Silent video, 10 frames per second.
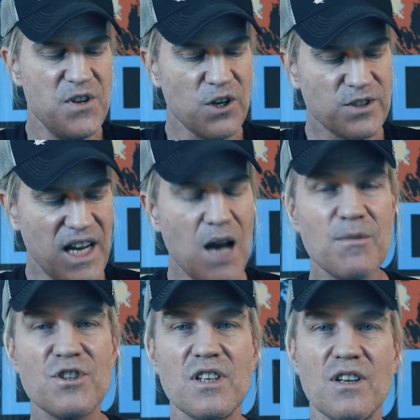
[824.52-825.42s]
you're
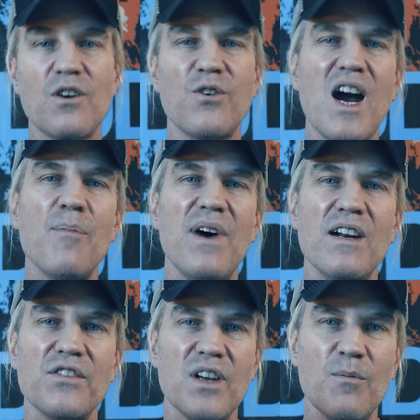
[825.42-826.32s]
damaging the crap
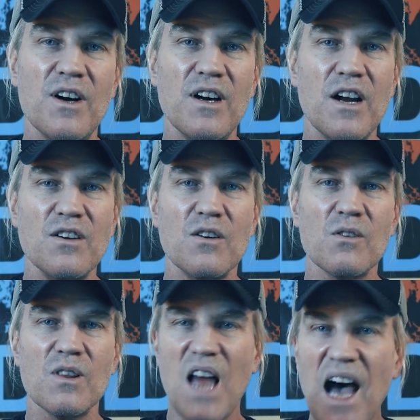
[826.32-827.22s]
out of someone and
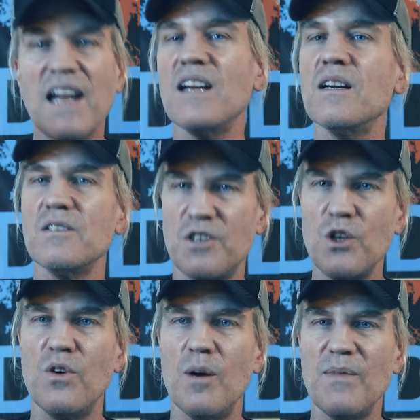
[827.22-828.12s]
you're lying
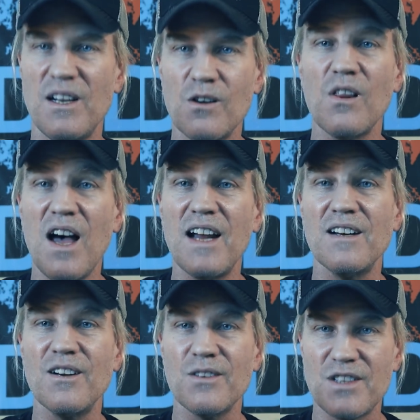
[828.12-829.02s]
to them and you're
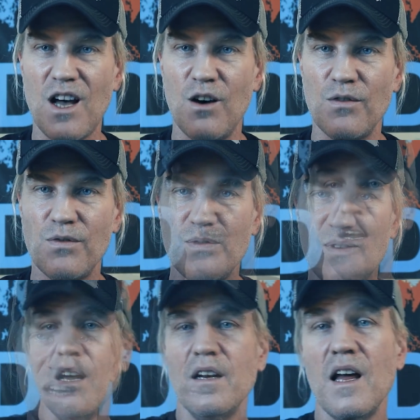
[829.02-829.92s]
lying to yourself.
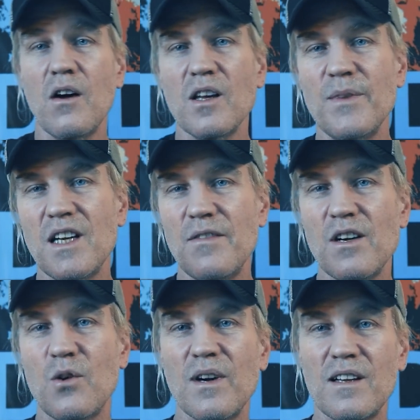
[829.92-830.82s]
Now, let me give
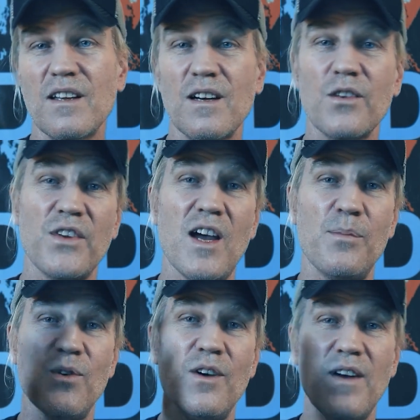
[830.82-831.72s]
you a quick little
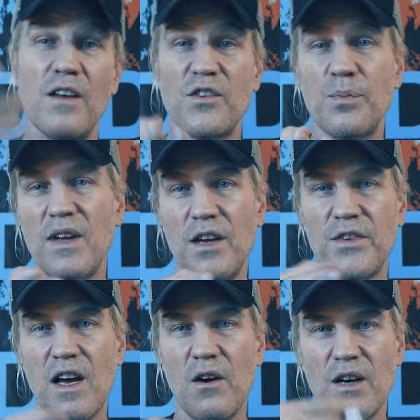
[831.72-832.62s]
example of how this
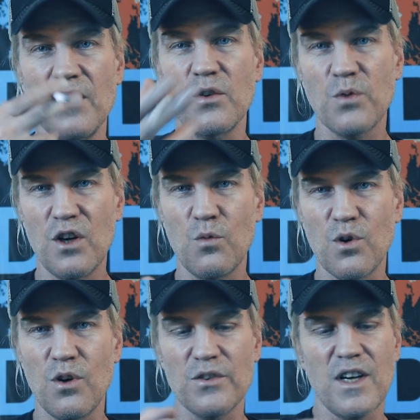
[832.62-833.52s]
plays out in the real
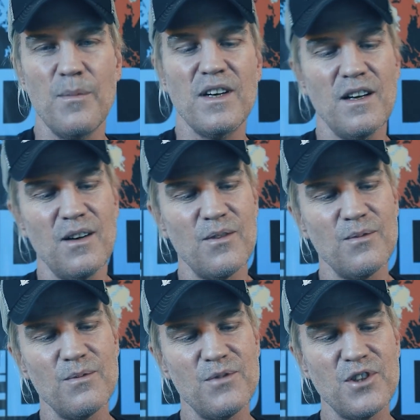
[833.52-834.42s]
world. I'm going to
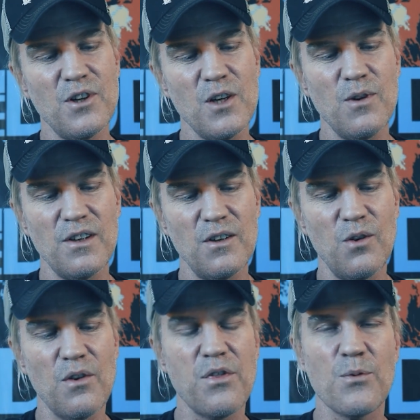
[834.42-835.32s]
show you a
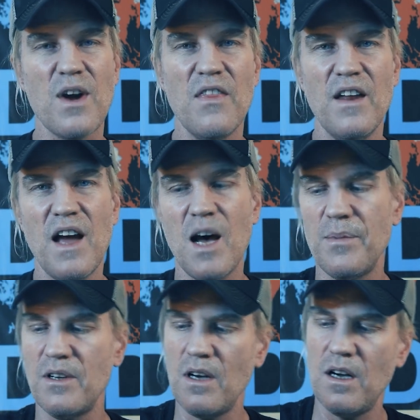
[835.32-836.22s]
little thread that
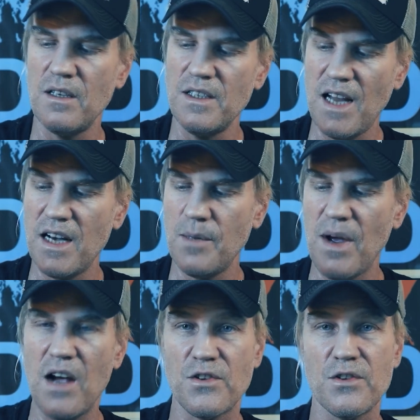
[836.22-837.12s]
happened on the Danny
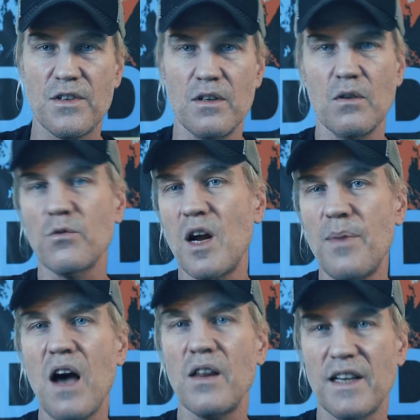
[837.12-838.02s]
Masterson
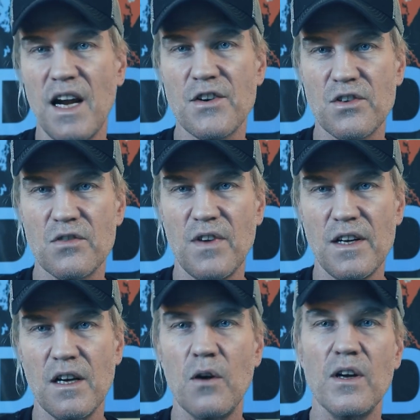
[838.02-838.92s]
rape allegations
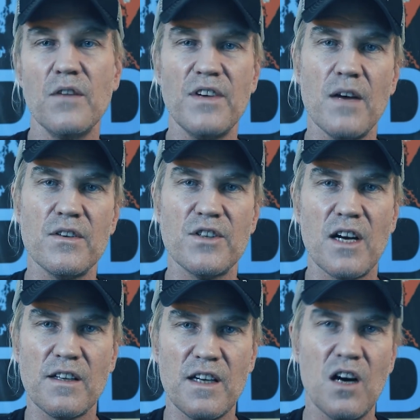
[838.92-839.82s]
video. And if you haven't
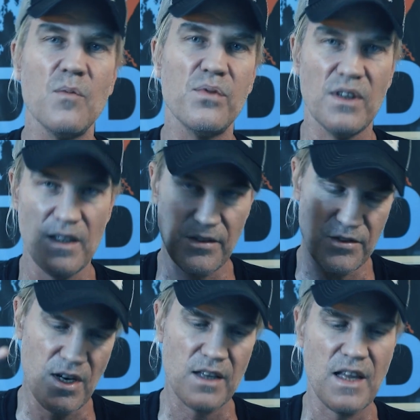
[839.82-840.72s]
checked it out, please
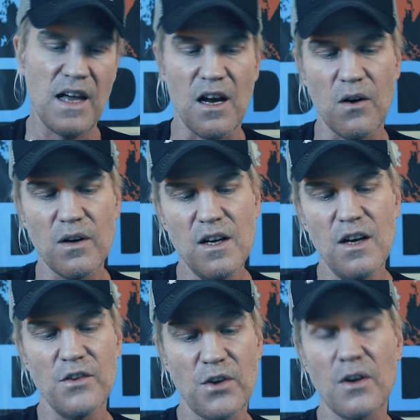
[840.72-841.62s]
check that out
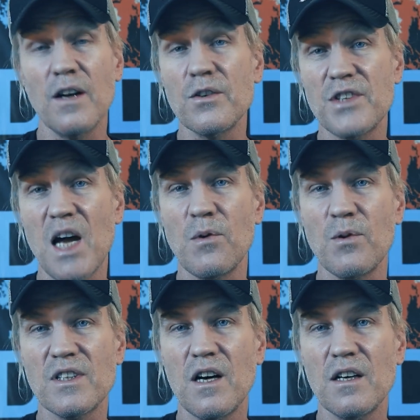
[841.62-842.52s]
so you understand what
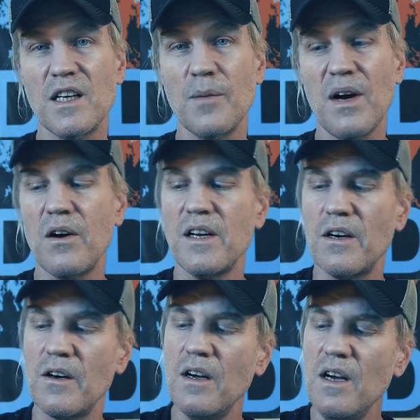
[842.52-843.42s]
we're talking about
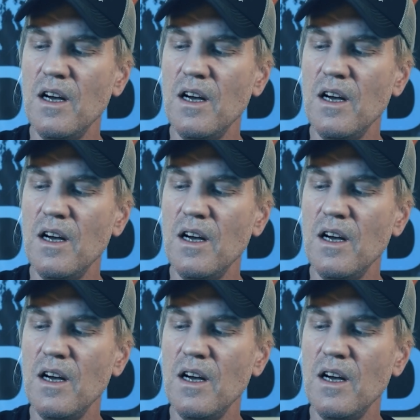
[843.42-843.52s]
here.